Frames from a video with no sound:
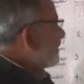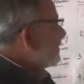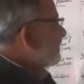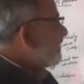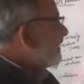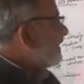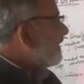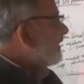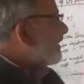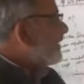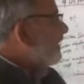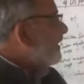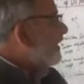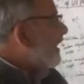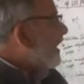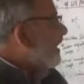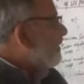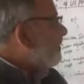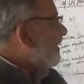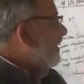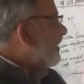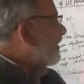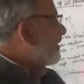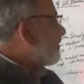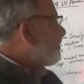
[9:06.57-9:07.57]
the
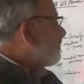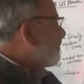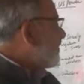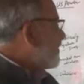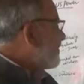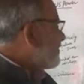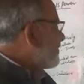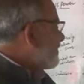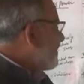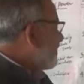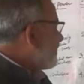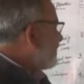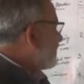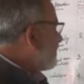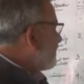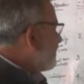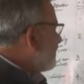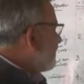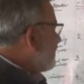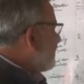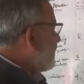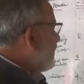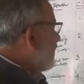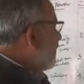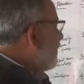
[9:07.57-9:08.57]
American President
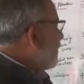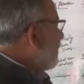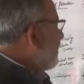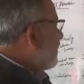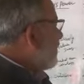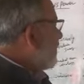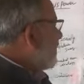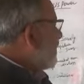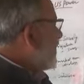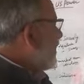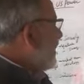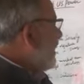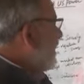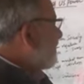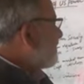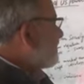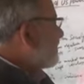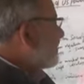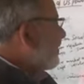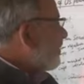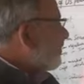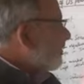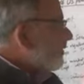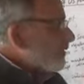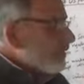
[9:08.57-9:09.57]
F.
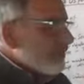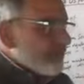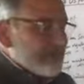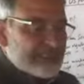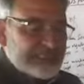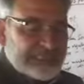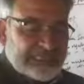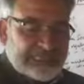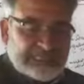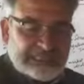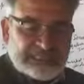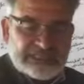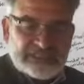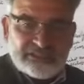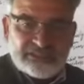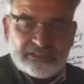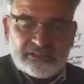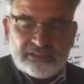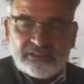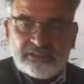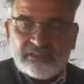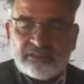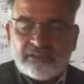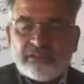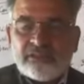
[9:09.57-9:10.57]
John
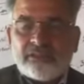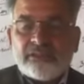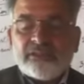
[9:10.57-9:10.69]
Kennedy